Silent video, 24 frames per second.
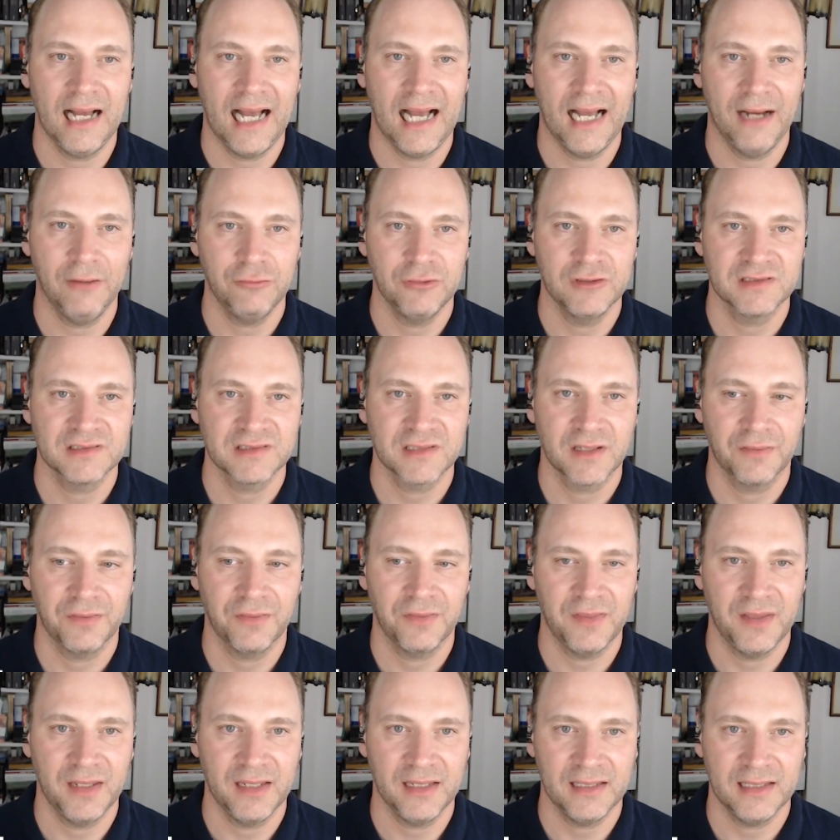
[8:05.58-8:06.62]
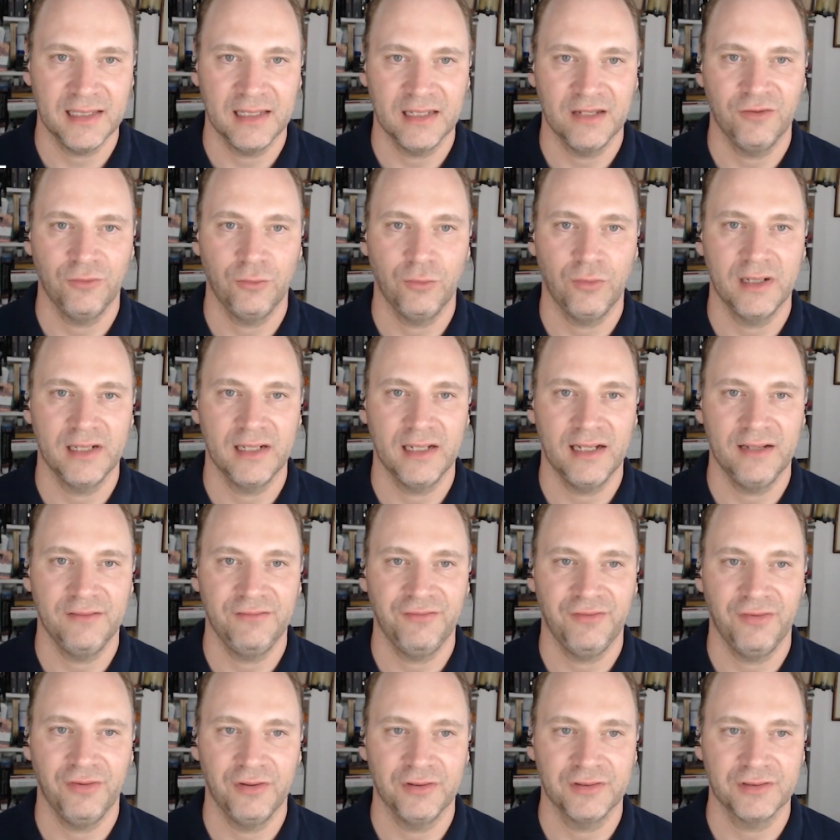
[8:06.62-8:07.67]
I was thinking when I
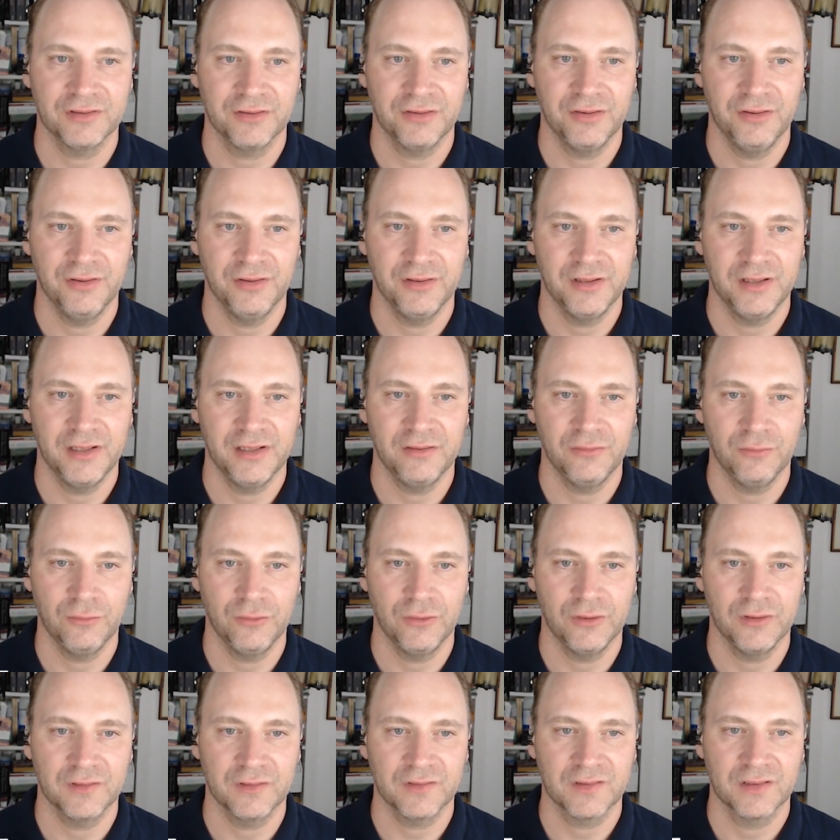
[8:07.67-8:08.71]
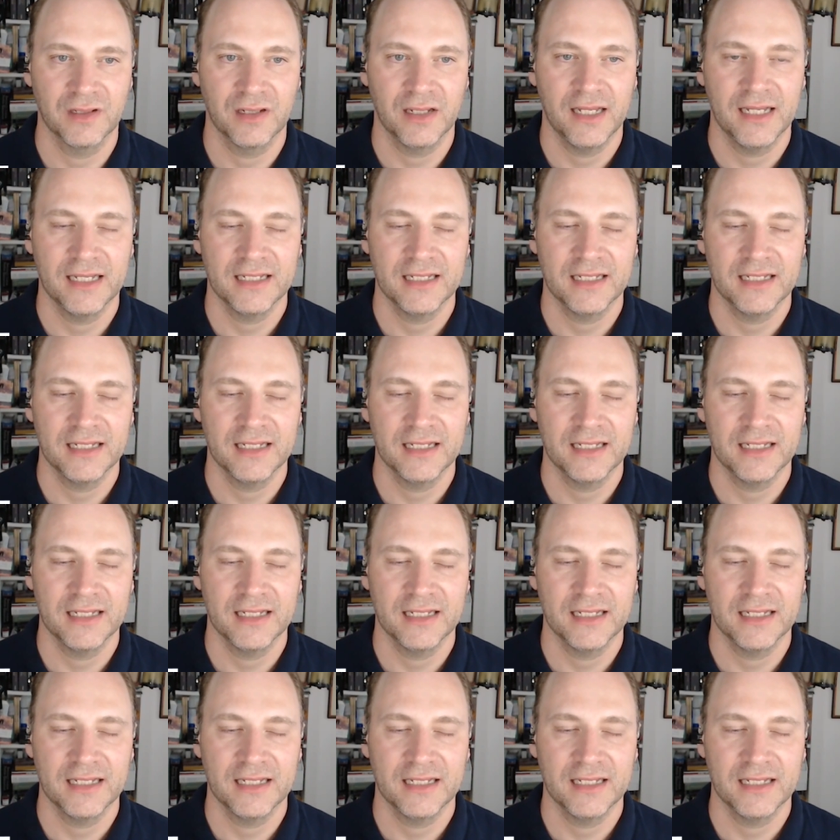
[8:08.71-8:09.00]
first heard it was